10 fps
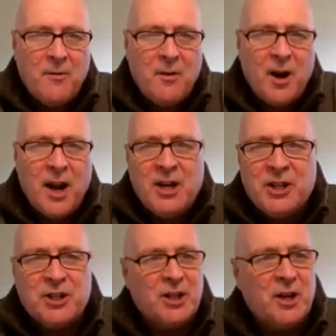
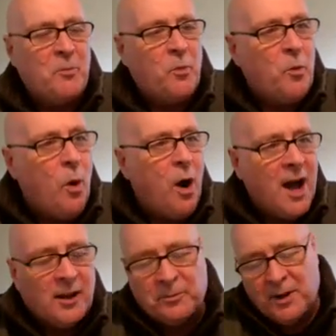relationship with
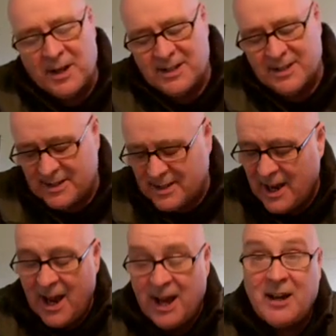wild places,
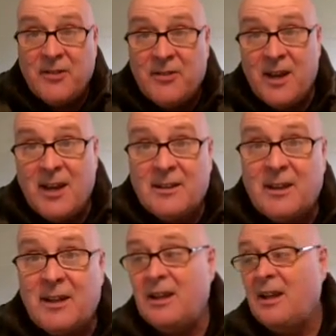and I think
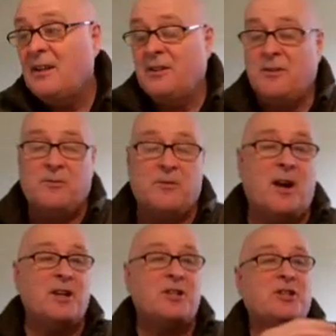the
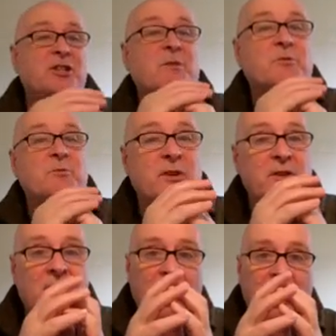relationships
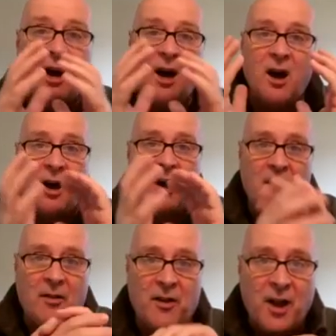with
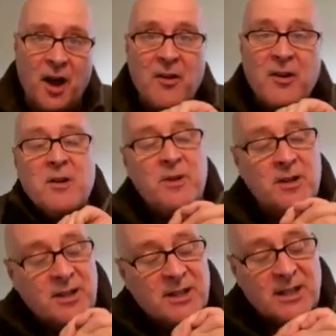that other
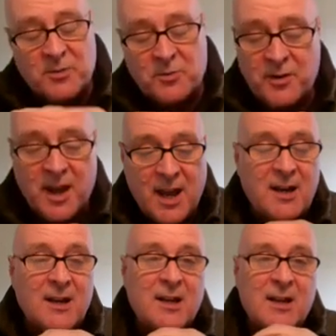communities
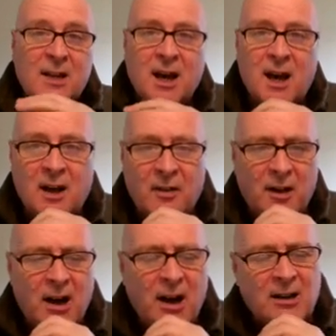within
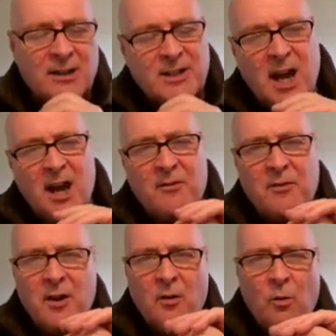the Highlands
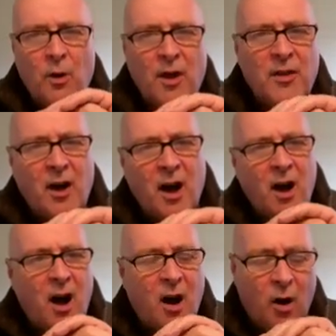have with
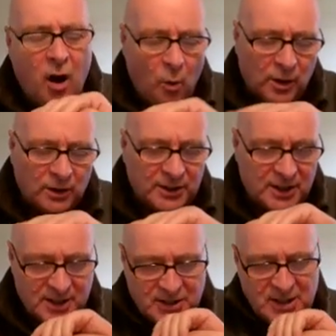our
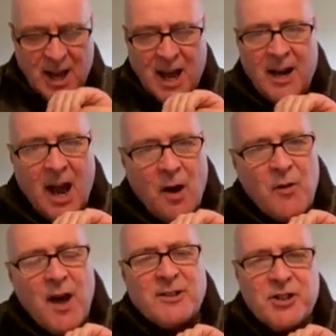wilderness and
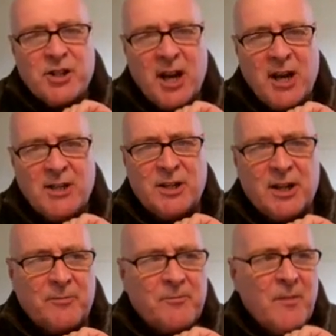how that's
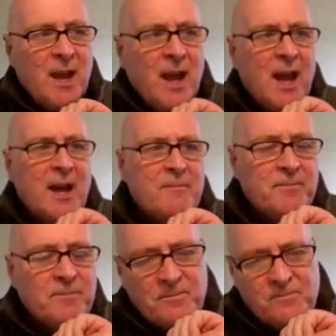changing. I